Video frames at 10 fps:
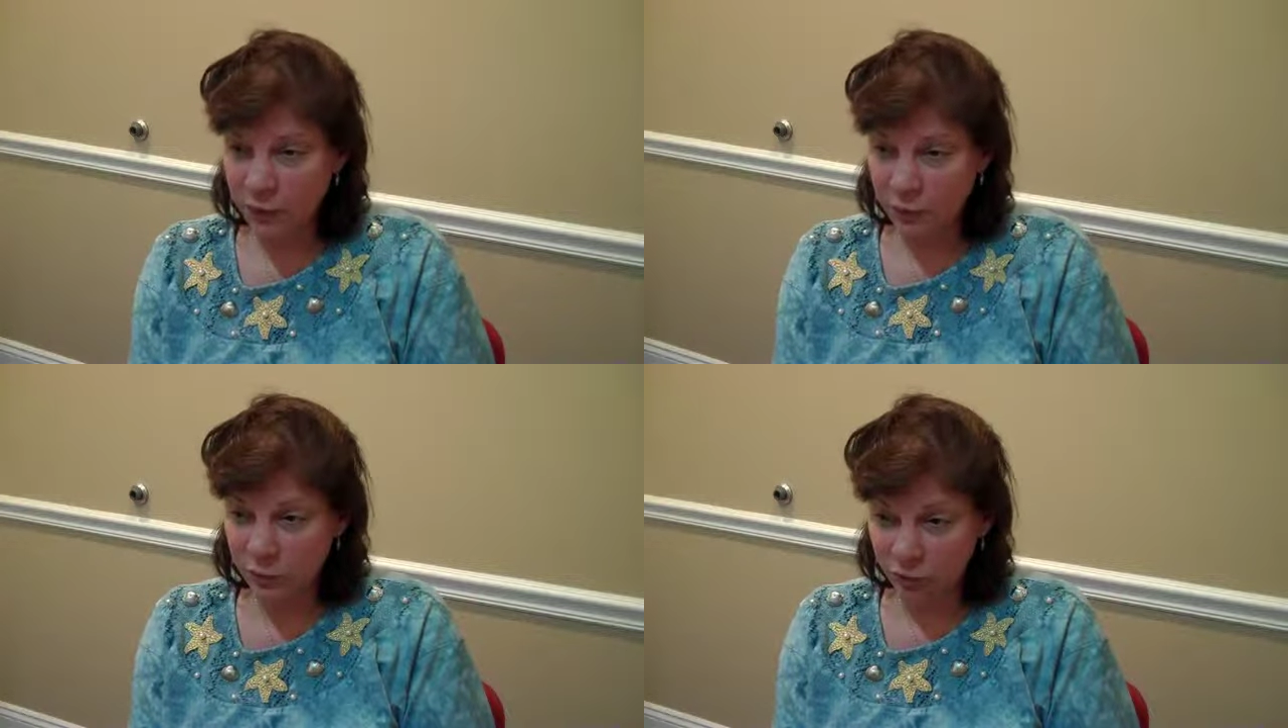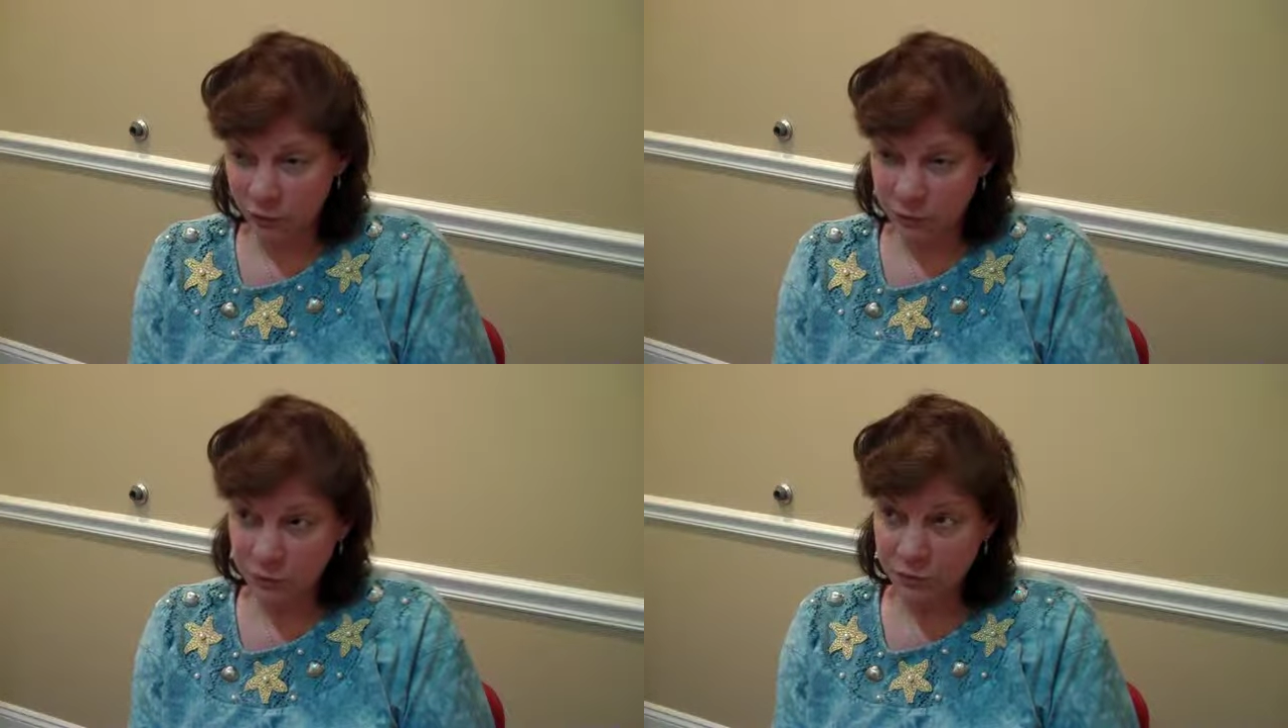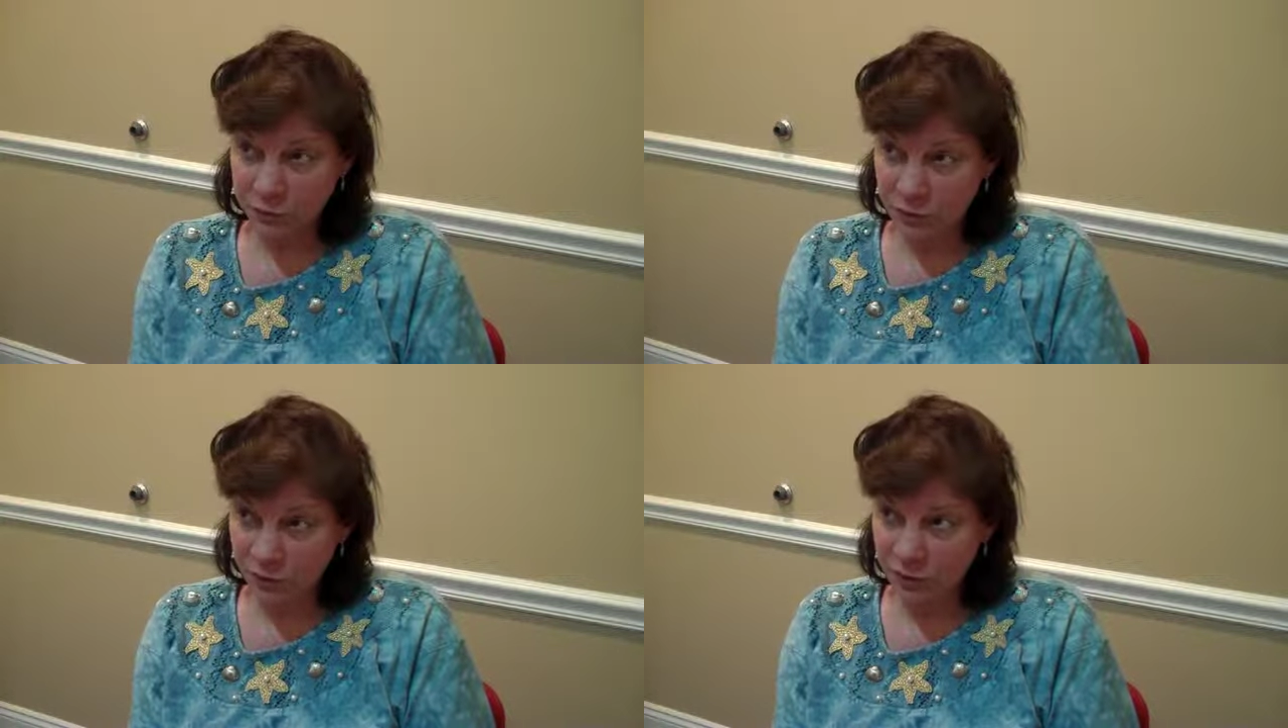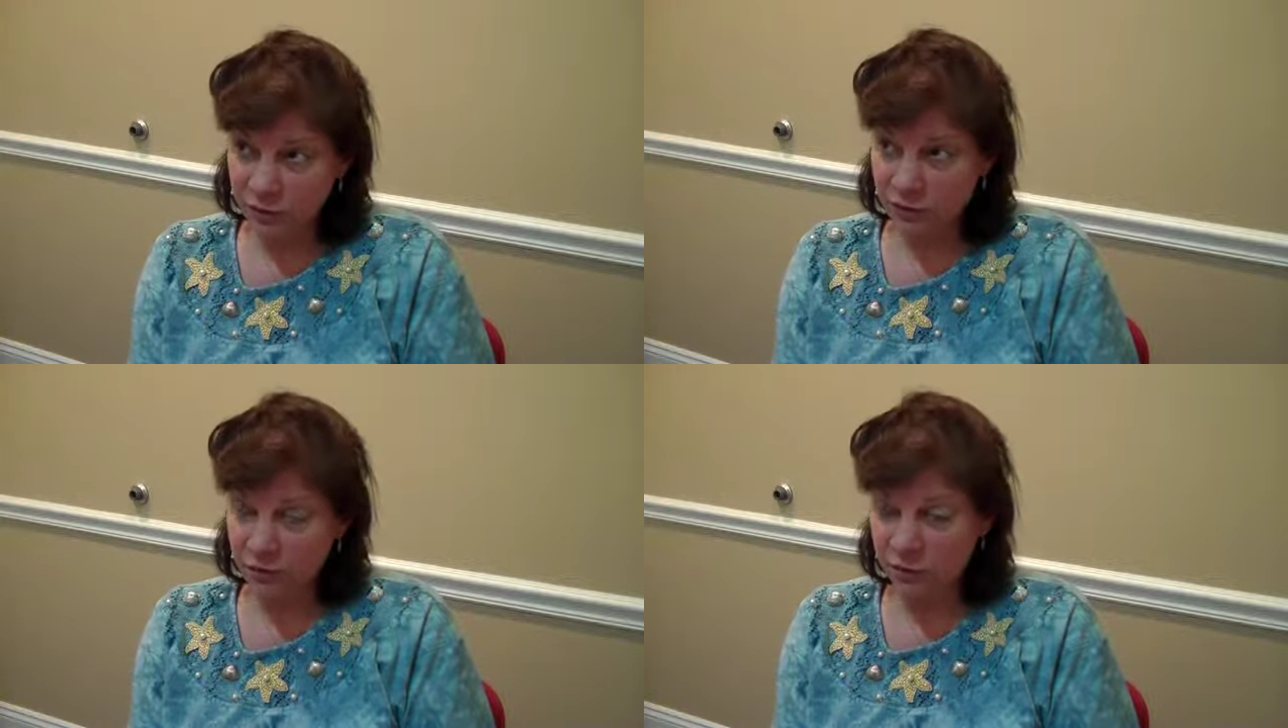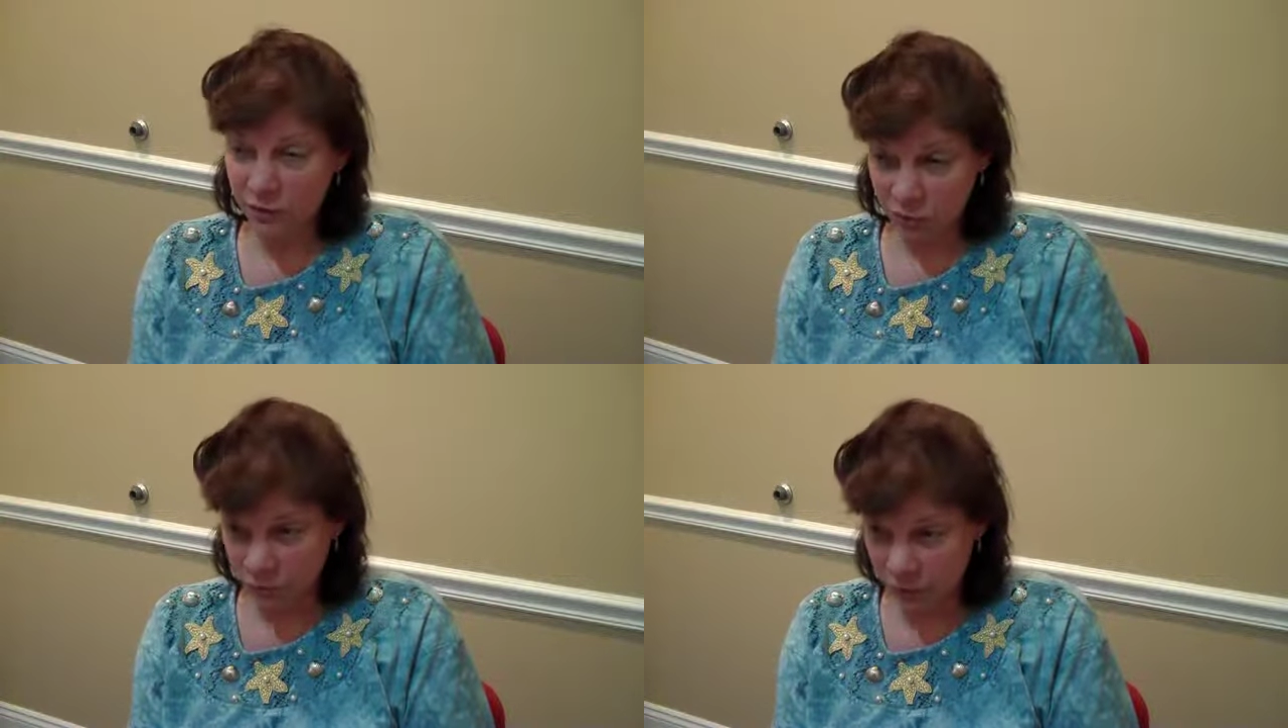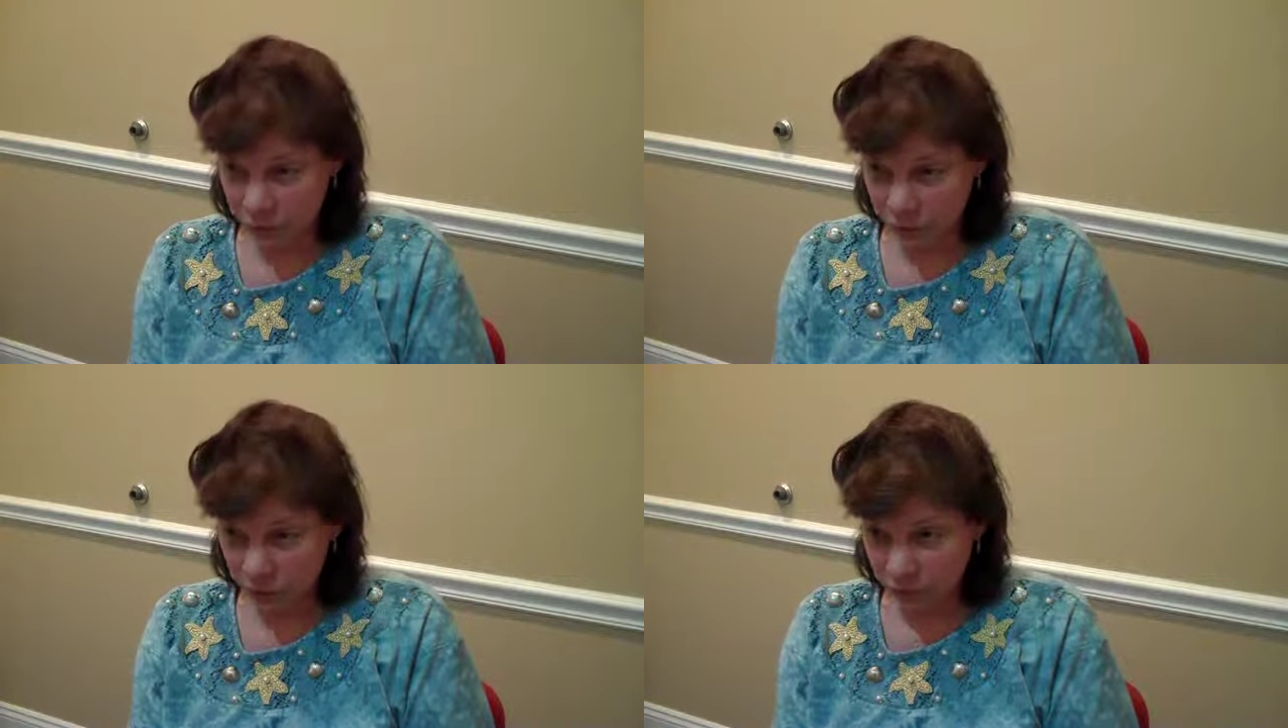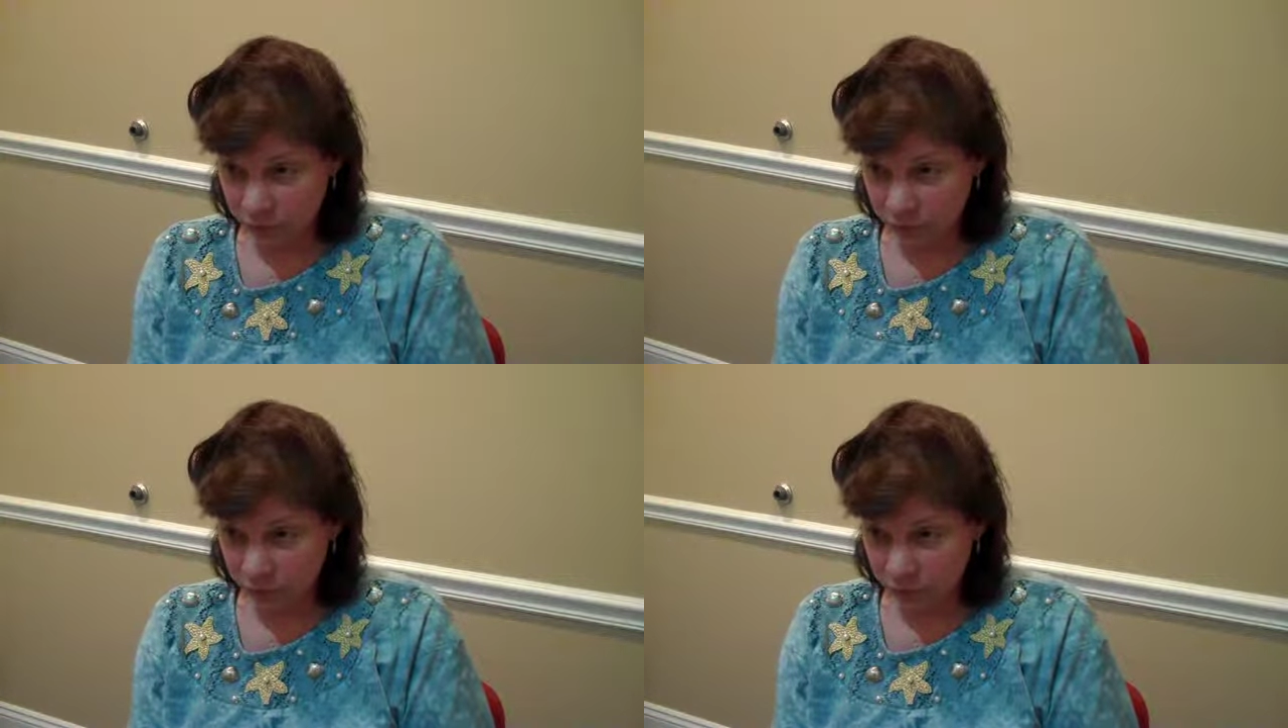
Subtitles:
I was 267 pounds.